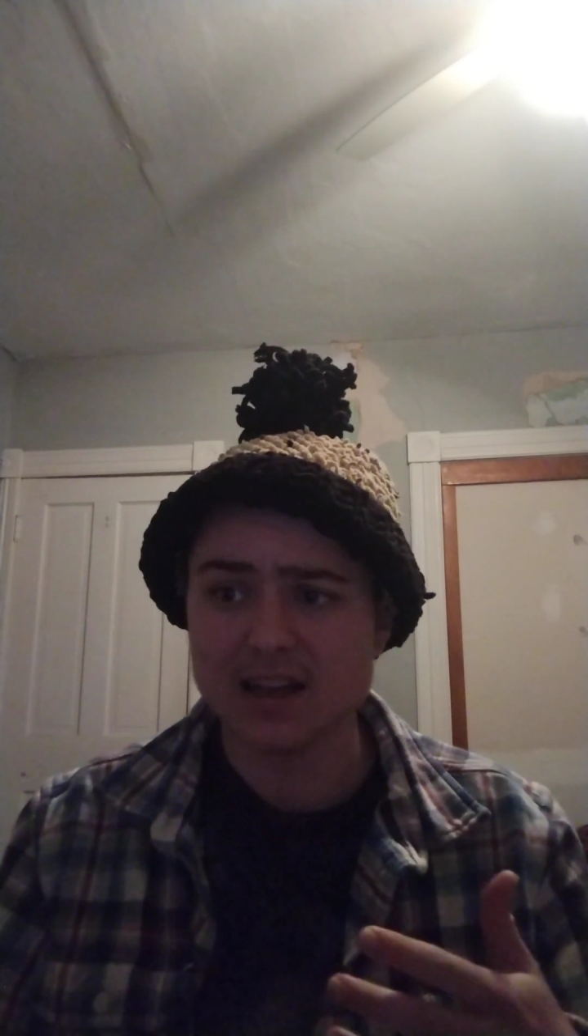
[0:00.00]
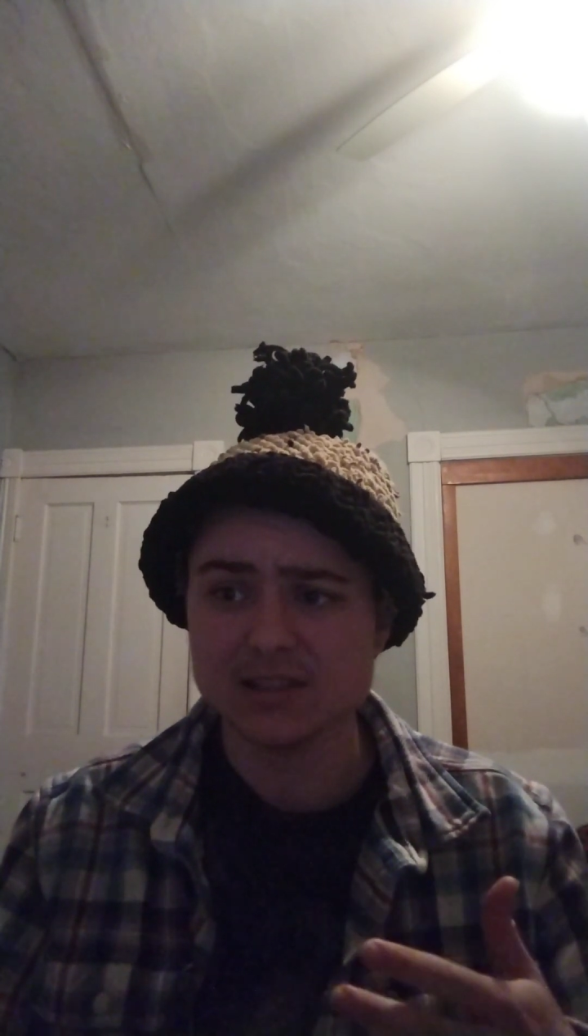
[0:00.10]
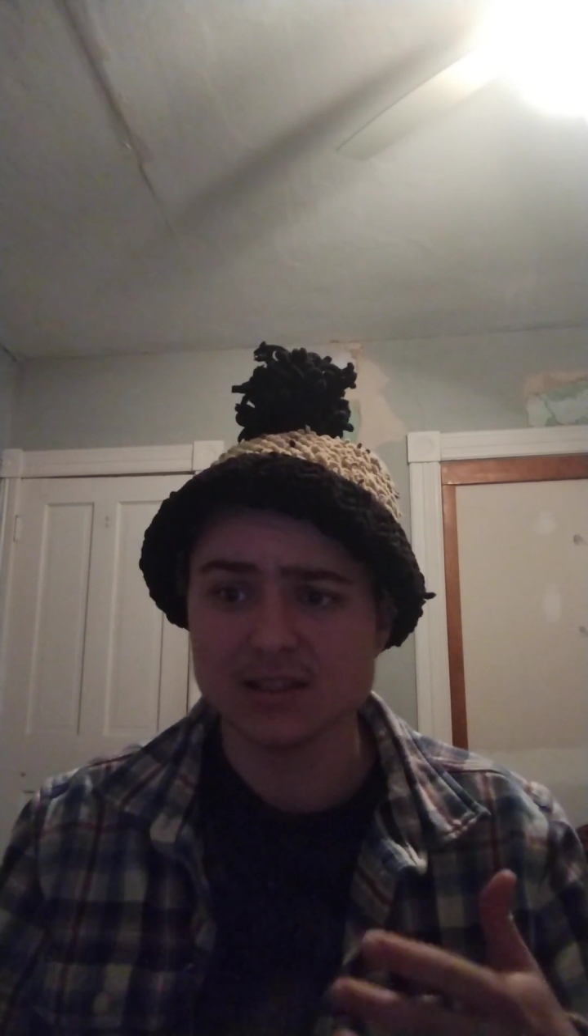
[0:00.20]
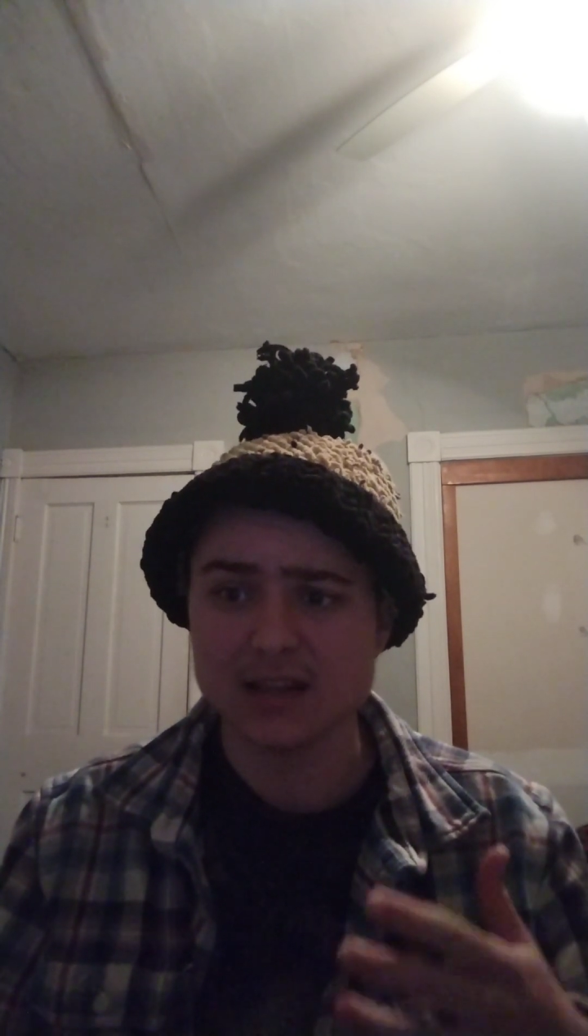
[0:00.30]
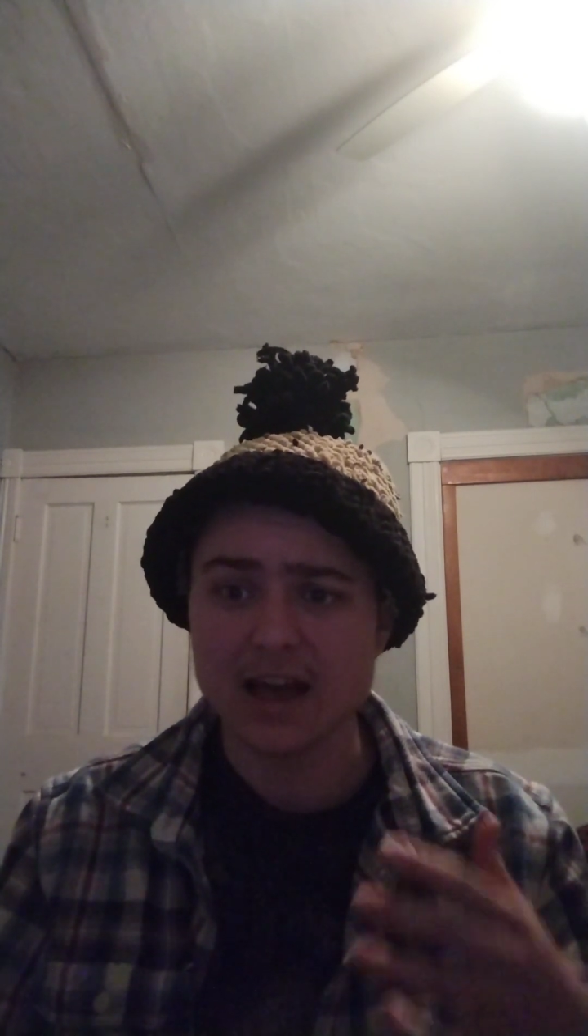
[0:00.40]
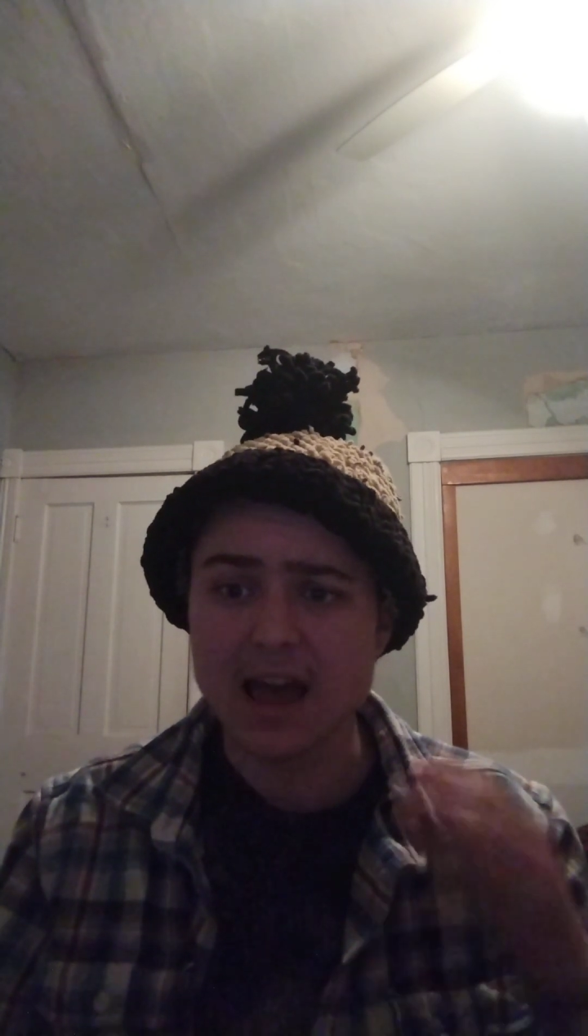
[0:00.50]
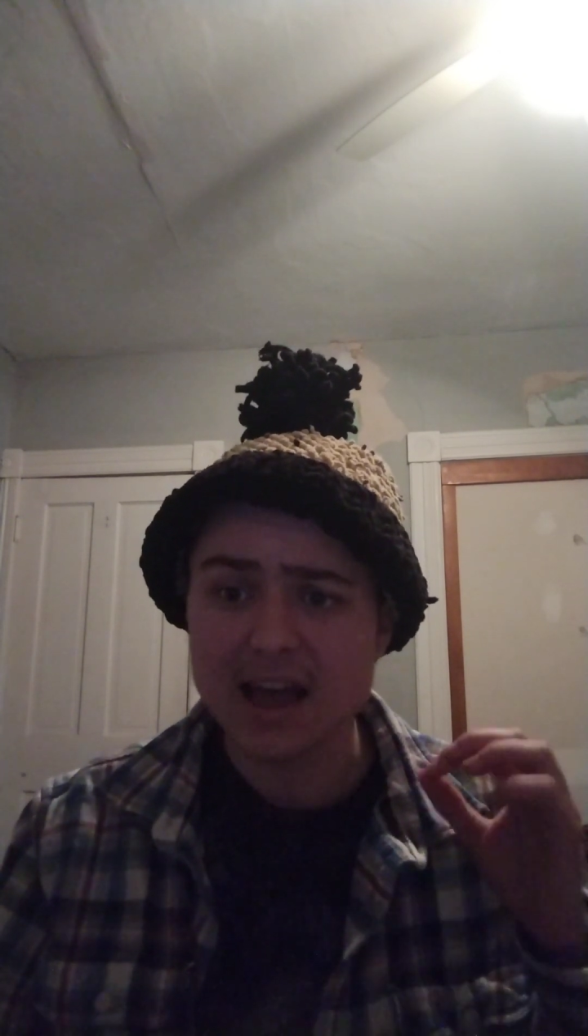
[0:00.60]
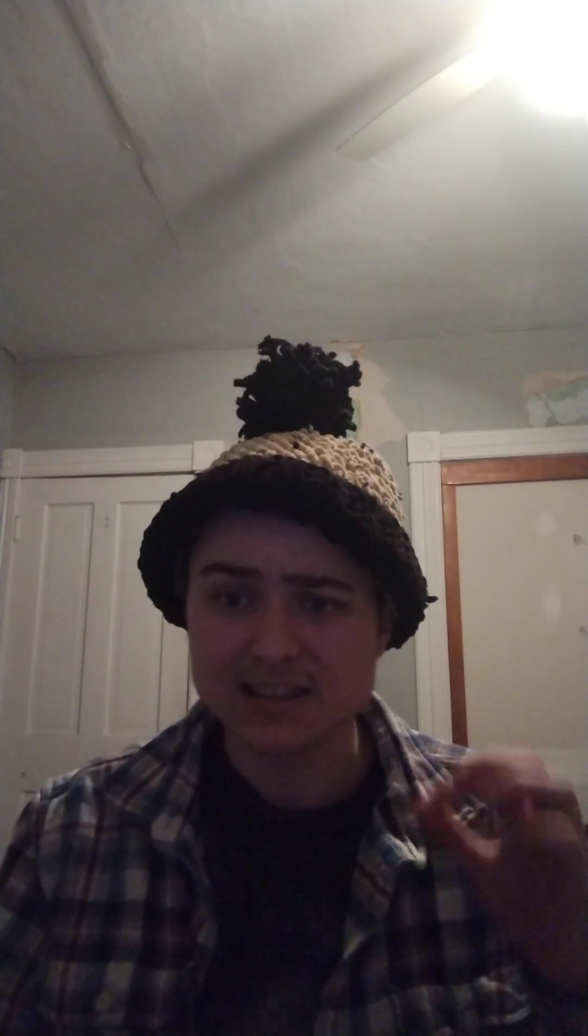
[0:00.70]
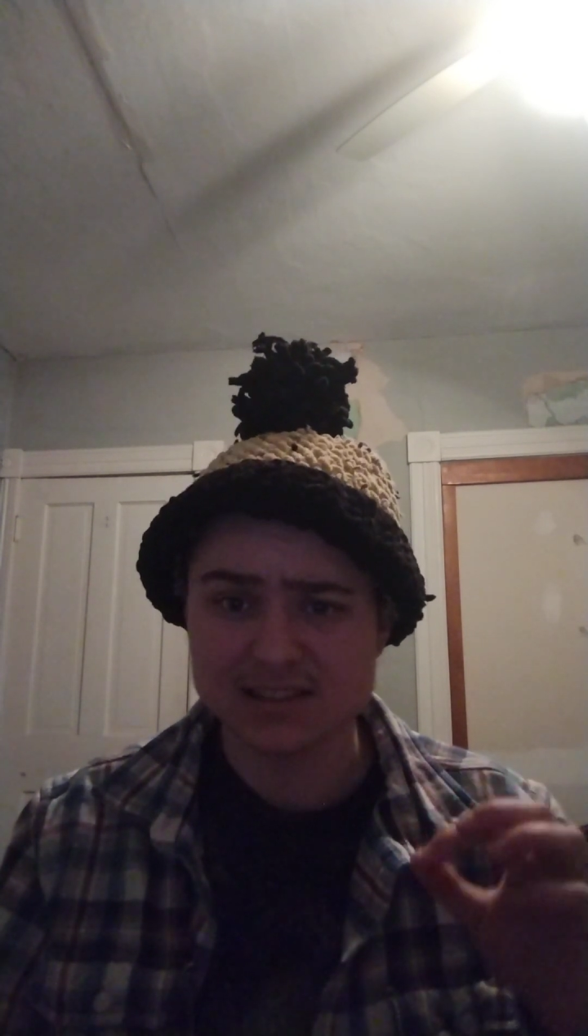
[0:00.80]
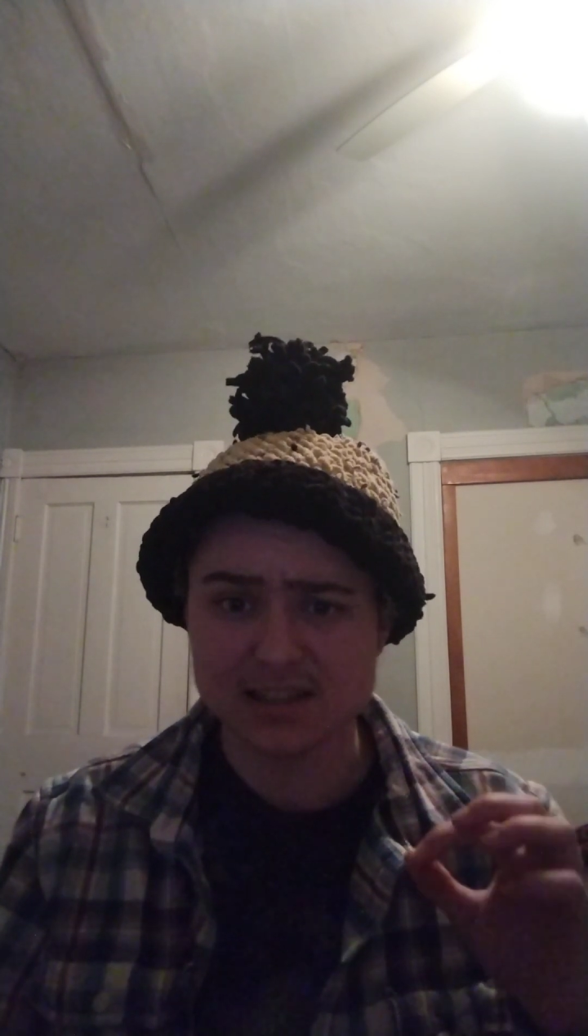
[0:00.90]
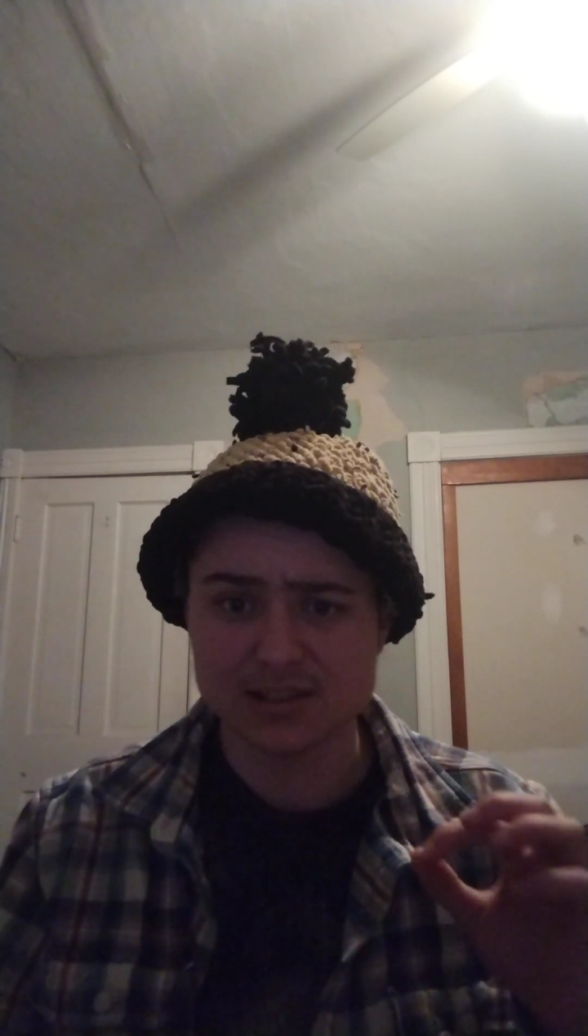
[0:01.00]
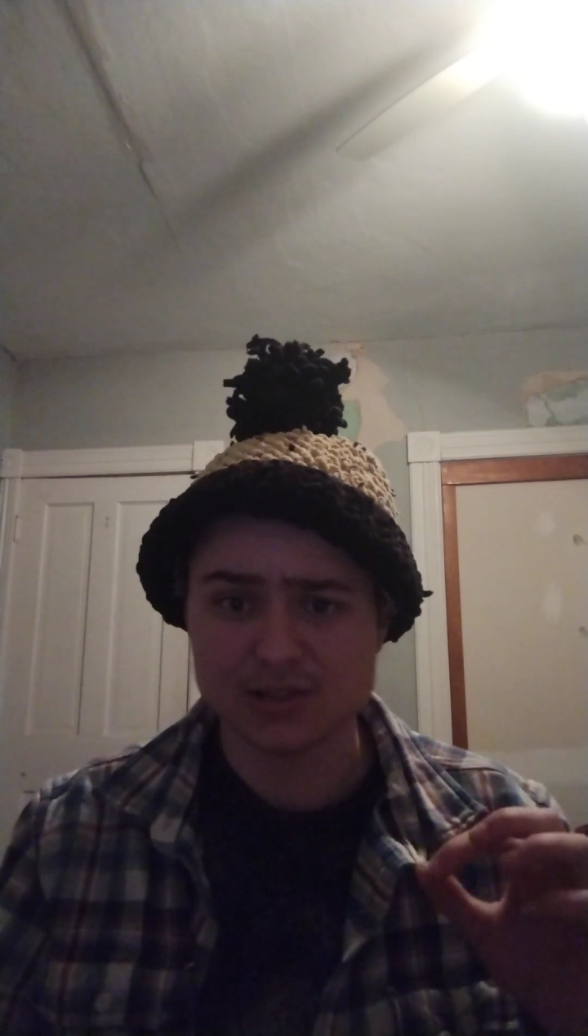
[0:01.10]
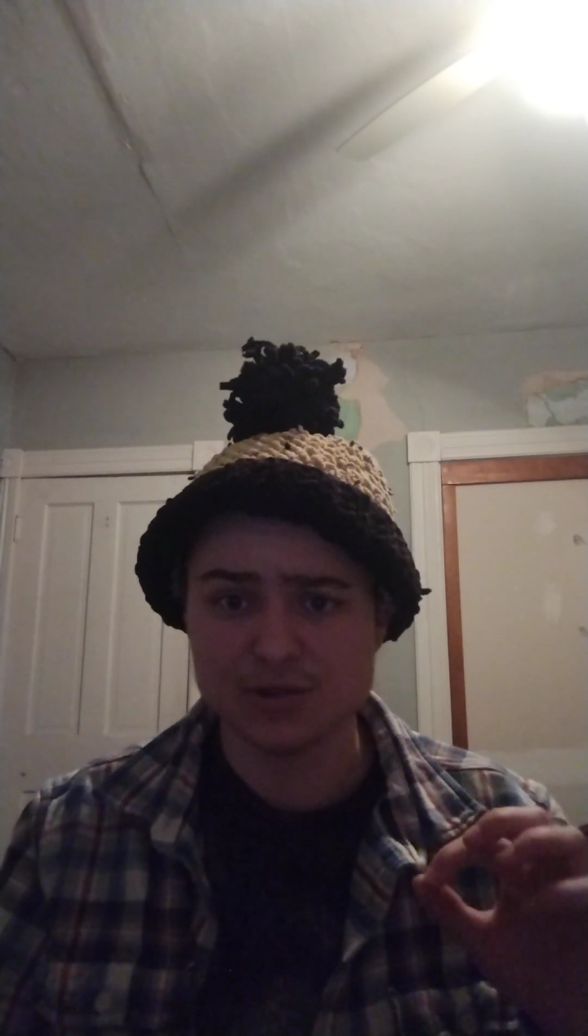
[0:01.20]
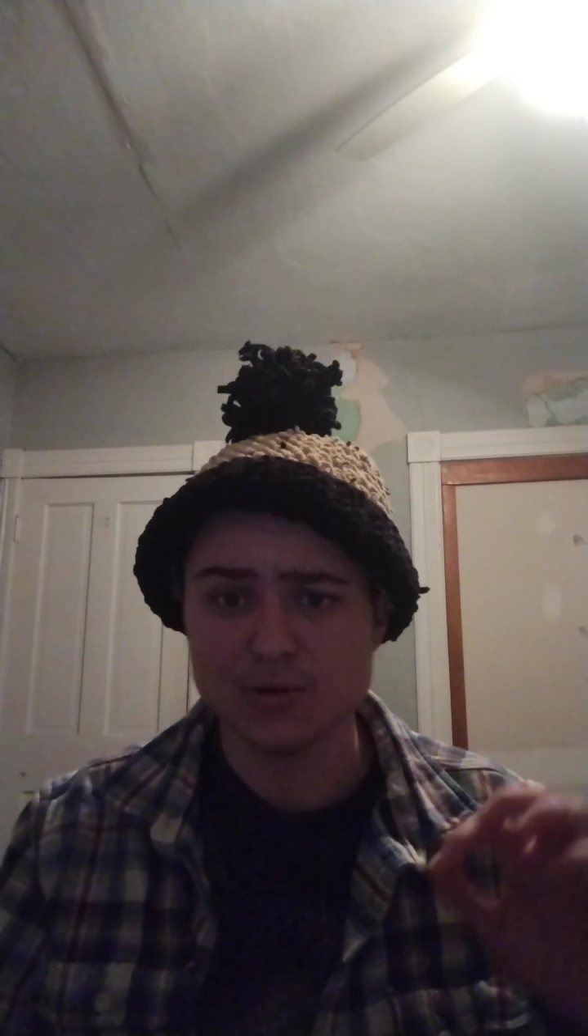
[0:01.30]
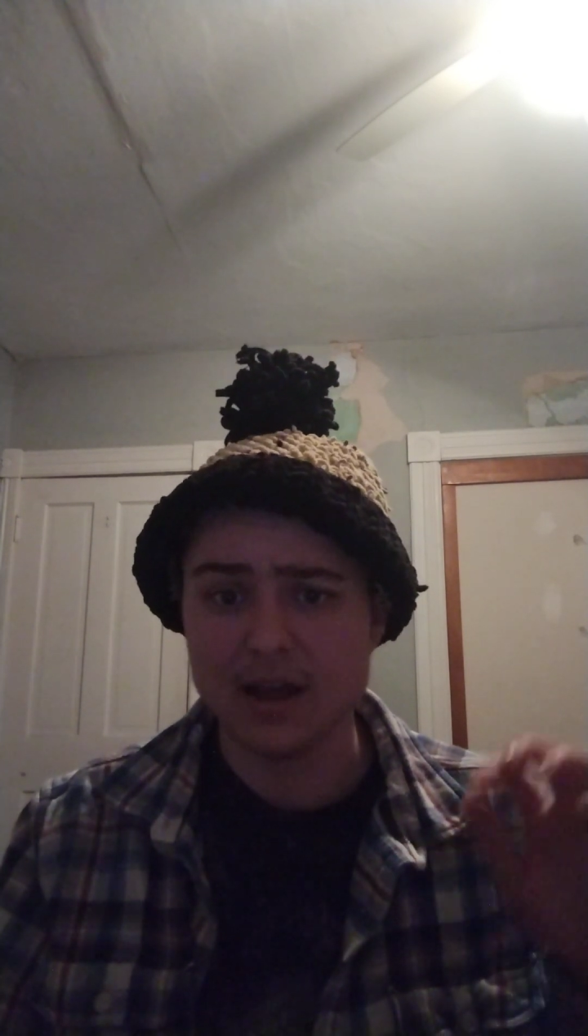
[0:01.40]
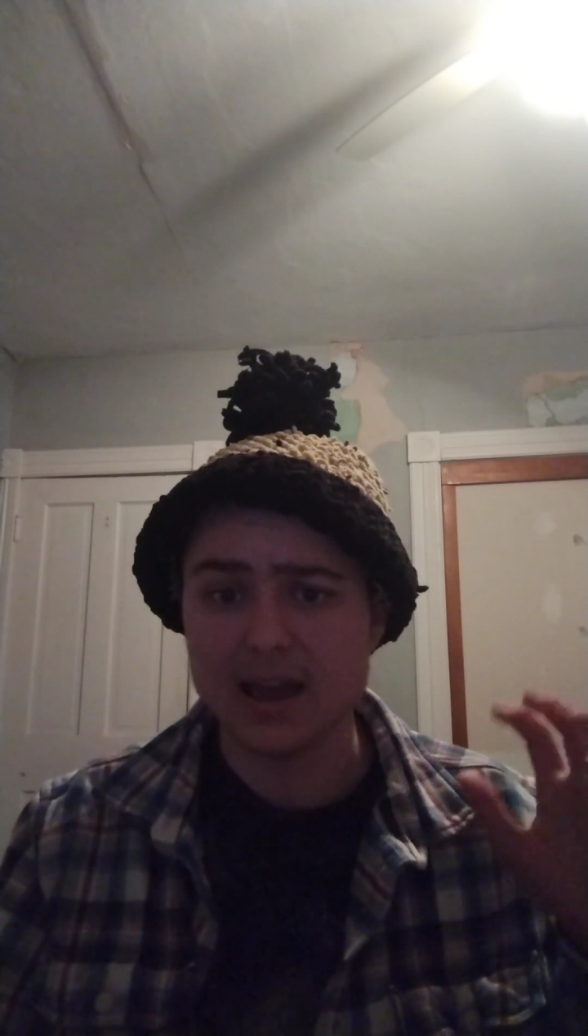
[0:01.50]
access to